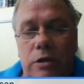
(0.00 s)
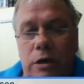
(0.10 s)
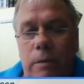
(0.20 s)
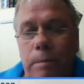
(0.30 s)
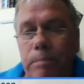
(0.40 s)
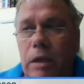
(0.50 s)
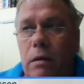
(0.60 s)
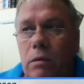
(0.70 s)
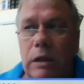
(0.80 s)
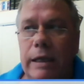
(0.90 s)
So
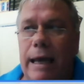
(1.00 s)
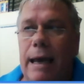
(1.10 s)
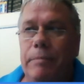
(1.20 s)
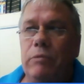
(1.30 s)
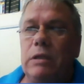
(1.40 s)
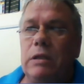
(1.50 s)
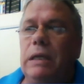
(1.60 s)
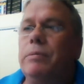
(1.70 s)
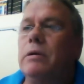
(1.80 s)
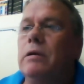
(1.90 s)
really happy with the
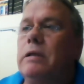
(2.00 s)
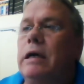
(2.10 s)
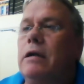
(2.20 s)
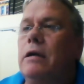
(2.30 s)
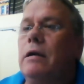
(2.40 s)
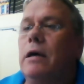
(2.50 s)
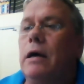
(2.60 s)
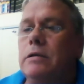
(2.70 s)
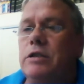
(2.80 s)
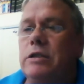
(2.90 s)
people that
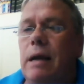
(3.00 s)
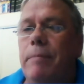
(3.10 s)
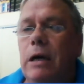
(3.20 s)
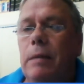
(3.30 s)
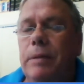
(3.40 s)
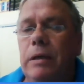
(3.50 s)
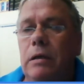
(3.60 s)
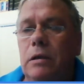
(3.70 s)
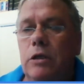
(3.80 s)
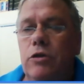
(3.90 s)
are stepping up
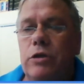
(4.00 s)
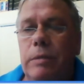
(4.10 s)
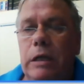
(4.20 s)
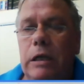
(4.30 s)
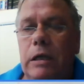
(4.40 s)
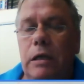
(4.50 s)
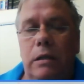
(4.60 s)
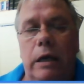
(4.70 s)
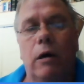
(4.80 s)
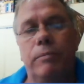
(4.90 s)
and contributing,
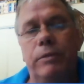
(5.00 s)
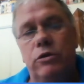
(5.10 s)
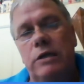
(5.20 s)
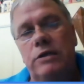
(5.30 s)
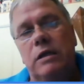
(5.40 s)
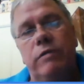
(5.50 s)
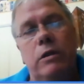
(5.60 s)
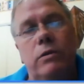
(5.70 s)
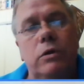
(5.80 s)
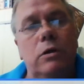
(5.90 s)
and the help that you guys are giving
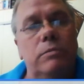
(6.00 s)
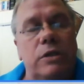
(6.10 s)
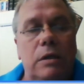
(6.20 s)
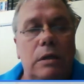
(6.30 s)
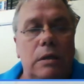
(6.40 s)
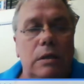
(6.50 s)
in the rooms.